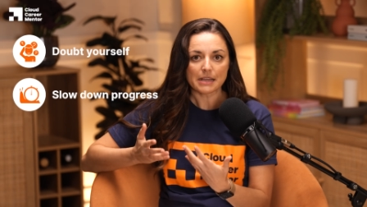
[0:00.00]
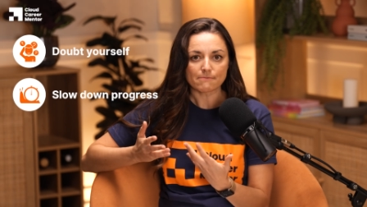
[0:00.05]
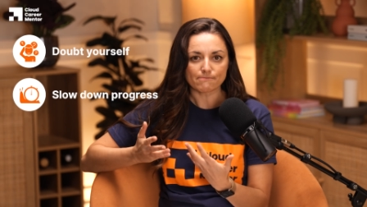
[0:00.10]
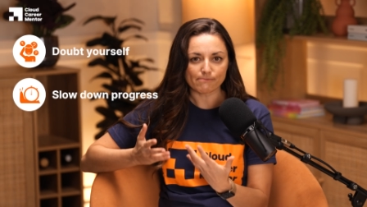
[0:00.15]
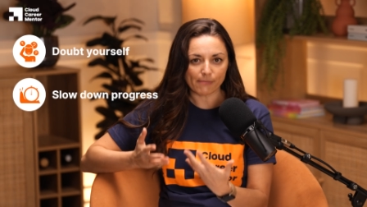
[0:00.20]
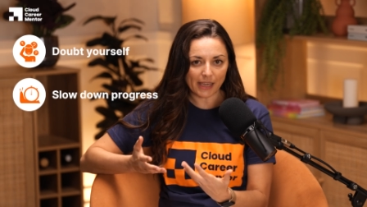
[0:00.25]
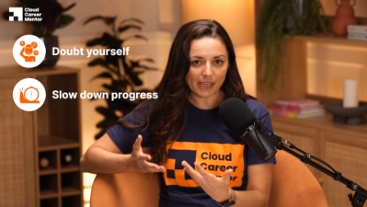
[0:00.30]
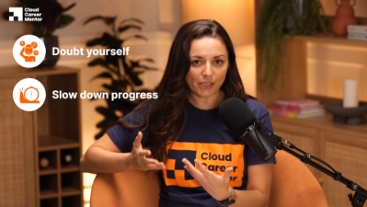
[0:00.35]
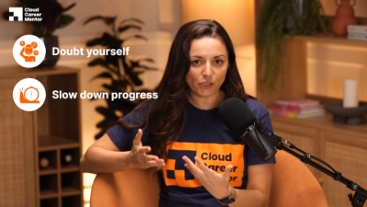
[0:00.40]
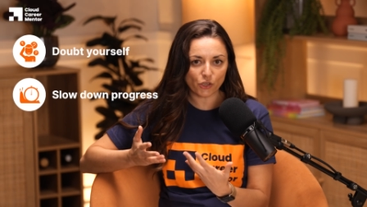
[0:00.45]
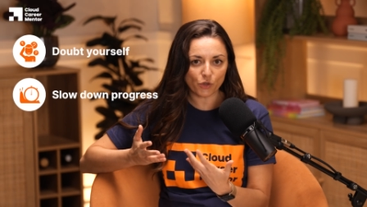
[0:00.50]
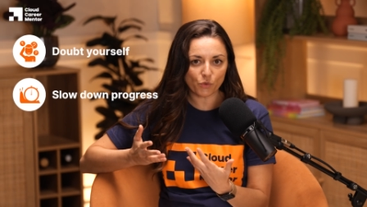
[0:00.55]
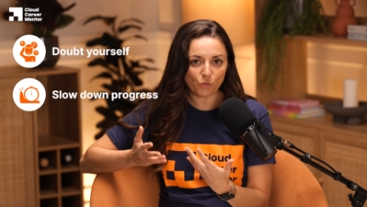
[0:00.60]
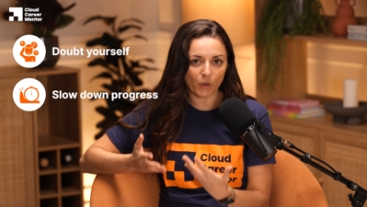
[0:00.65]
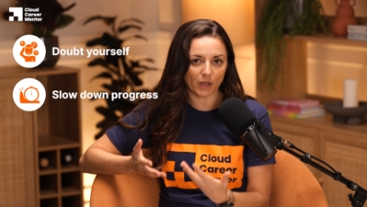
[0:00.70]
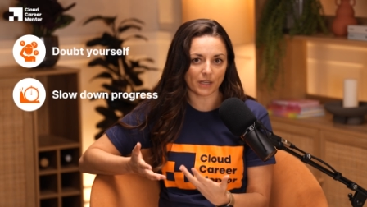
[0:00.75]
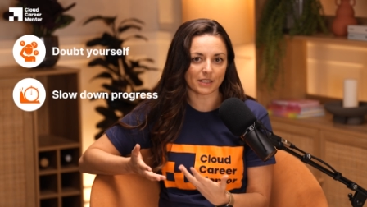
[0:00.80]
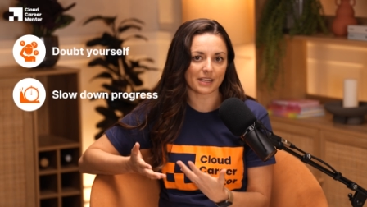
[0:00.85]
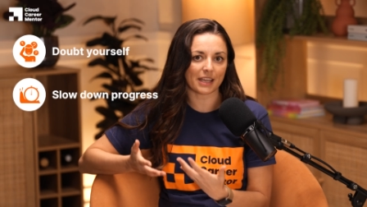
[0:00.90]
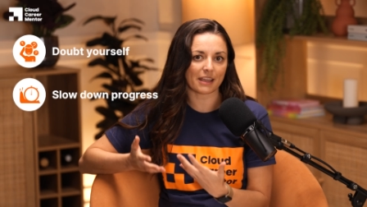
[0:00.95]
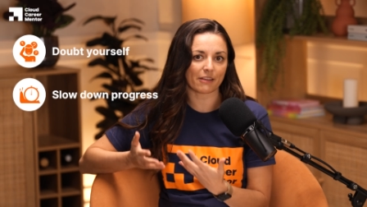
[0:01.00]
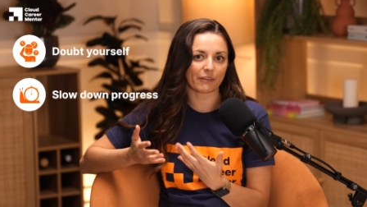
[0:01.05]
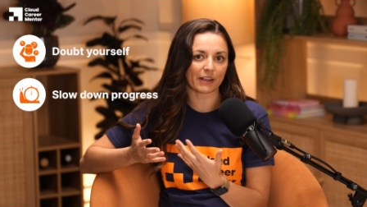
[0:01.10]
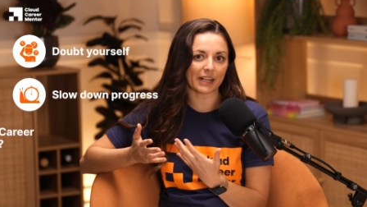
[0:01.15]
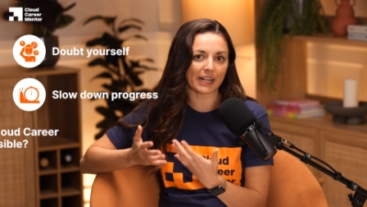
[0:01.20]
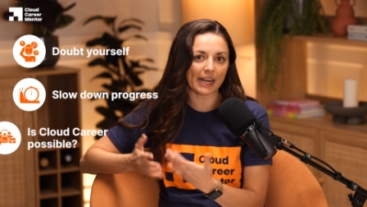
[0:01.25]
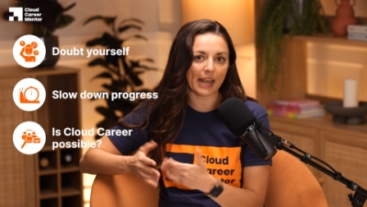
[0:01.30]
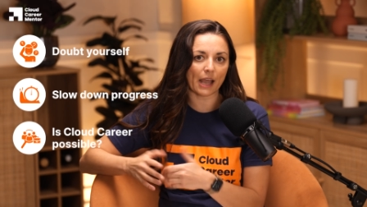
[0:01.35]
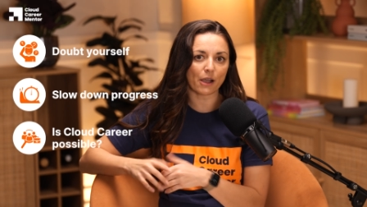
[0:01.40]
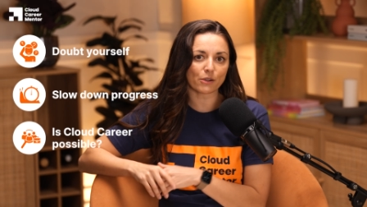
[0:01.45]
make you wonder if a
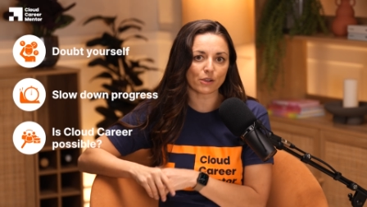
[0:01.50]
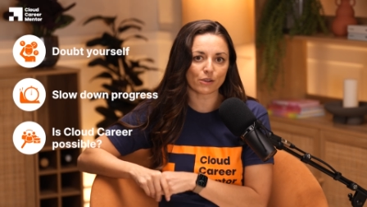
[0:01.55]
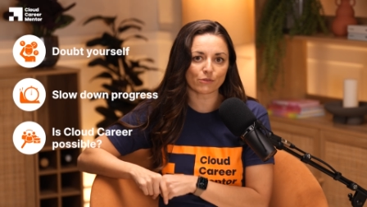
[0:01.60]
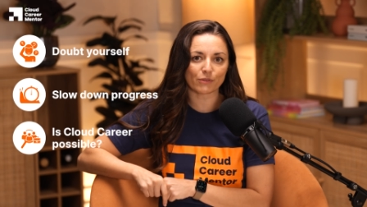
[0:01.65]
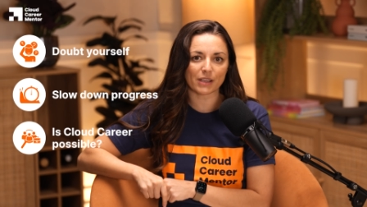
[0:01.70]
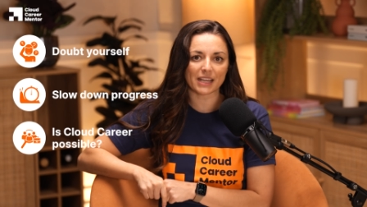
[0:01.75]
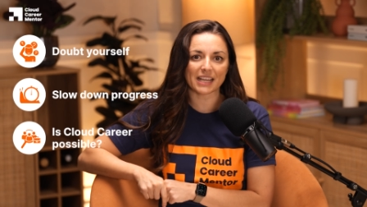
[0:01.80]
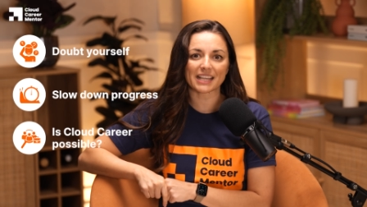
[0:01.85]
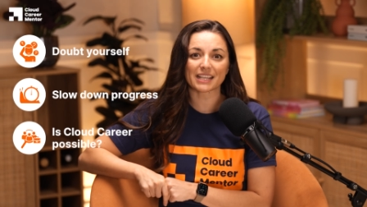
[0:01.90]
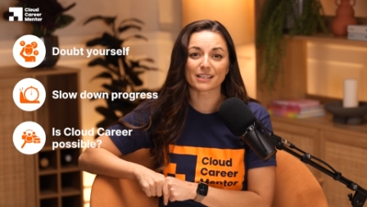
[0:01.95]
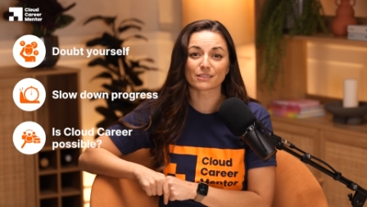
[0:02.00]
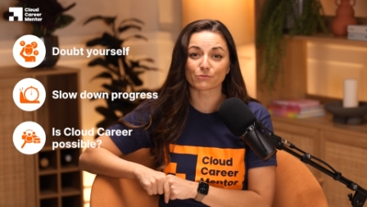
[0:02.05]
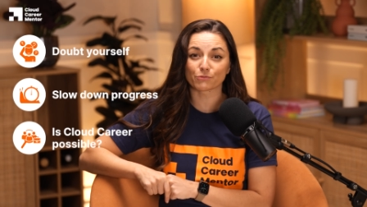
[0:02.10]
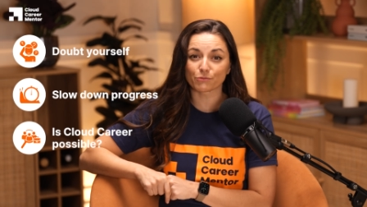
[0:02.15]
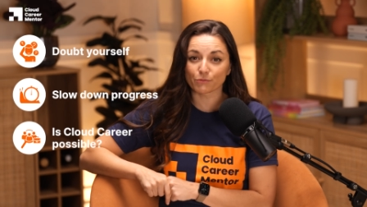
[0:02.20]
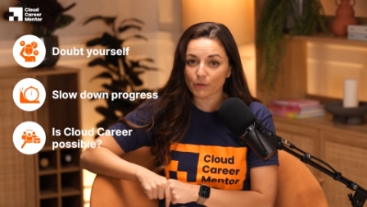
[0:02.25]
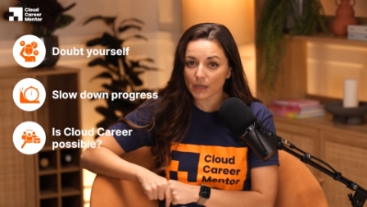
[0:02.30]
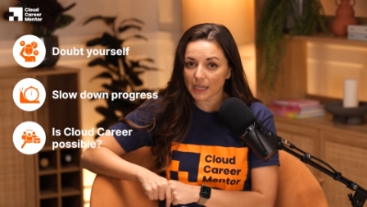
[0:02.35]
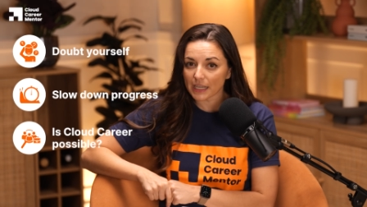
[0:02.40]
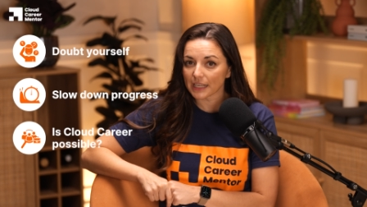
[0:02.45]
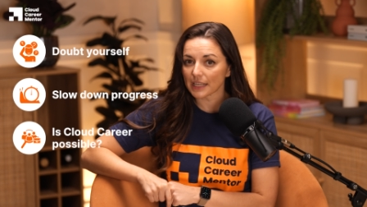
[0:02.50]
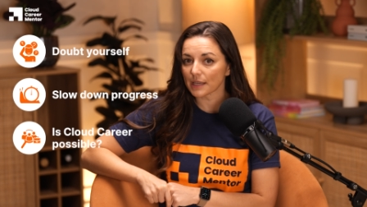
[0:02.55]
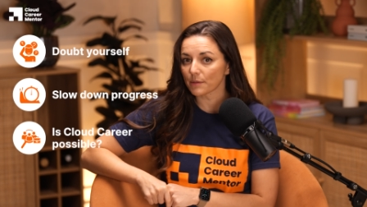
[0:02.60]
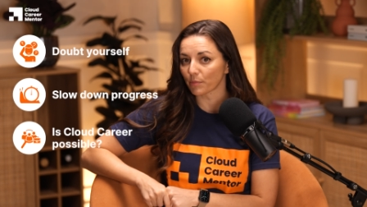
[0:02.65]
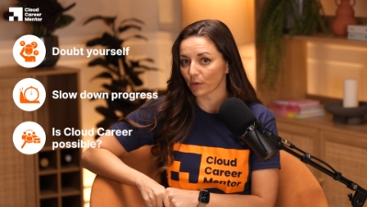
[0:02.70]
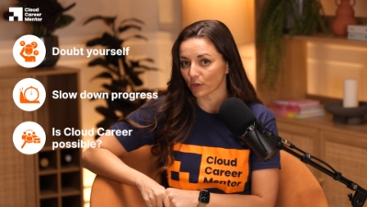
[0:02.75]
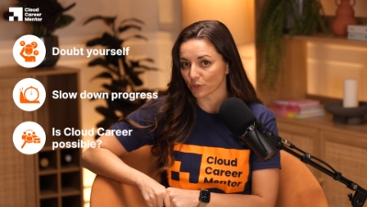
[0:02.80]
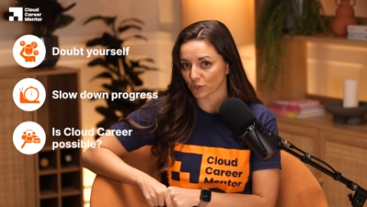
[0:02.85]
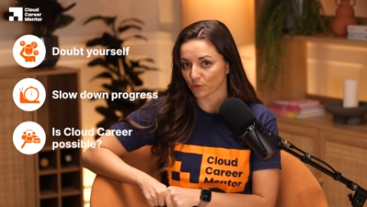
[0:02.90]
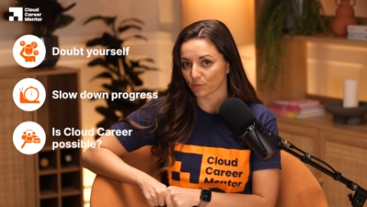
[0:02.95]
cloud career is really
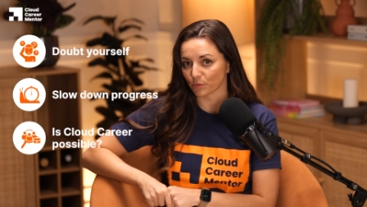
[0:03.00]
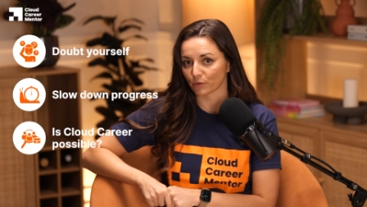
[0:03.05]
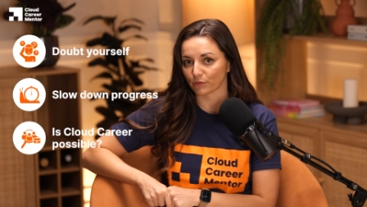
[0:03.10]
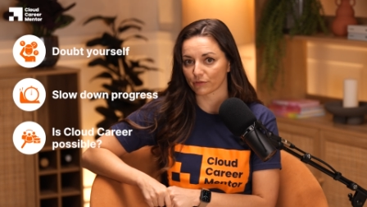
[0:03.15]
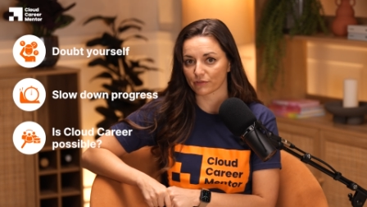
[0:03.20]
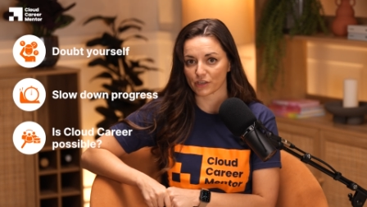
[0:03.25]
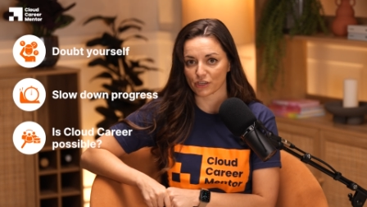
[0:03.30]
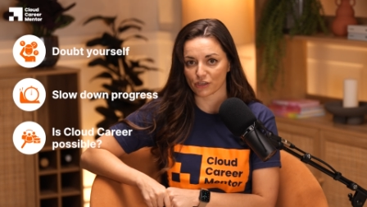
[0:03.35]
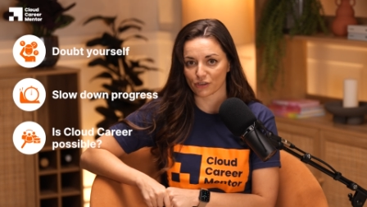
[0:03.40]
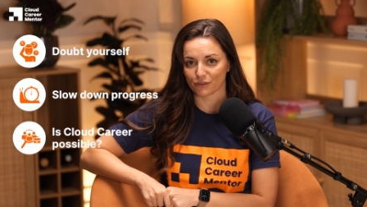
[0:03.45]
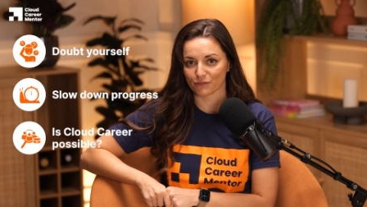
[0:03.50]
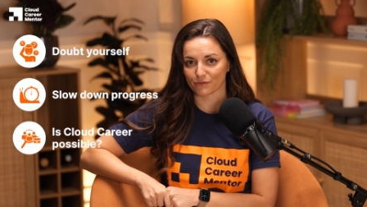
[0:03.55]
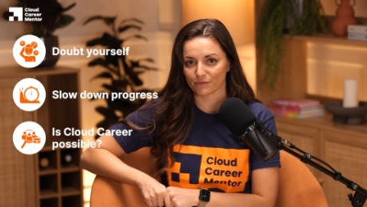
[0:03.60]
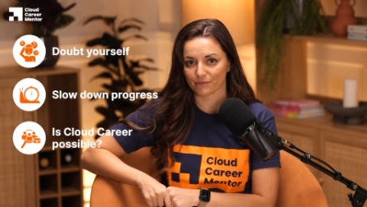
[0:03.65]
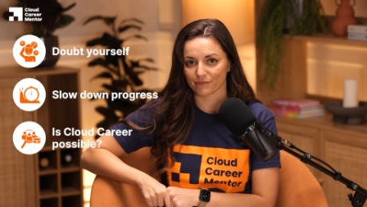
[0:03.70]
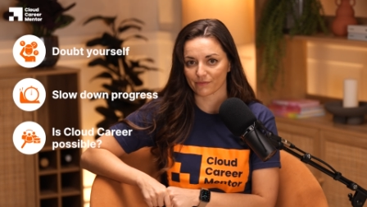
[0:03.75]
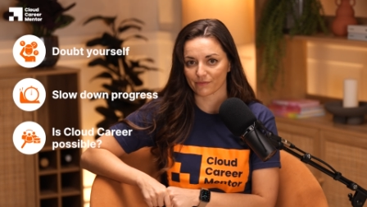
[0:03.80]
possible for you.